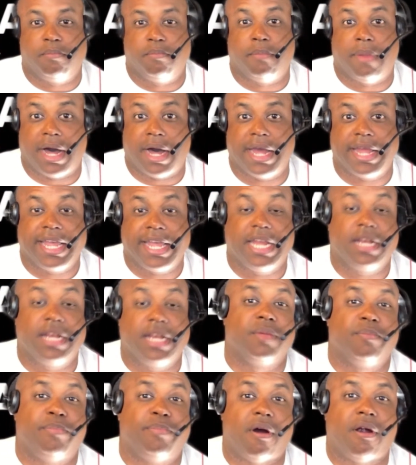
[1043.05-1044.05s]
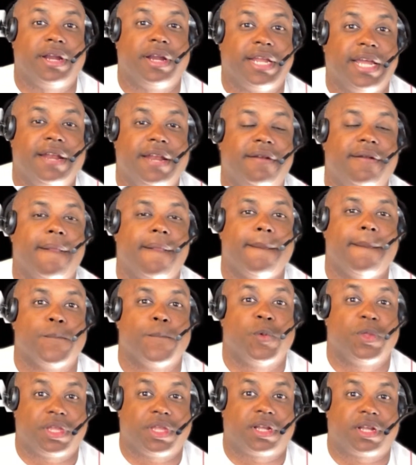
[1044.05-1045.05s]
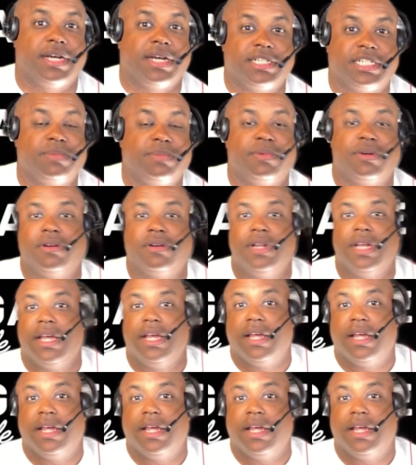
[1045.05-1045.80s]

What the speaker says: my end of the bargain with the customer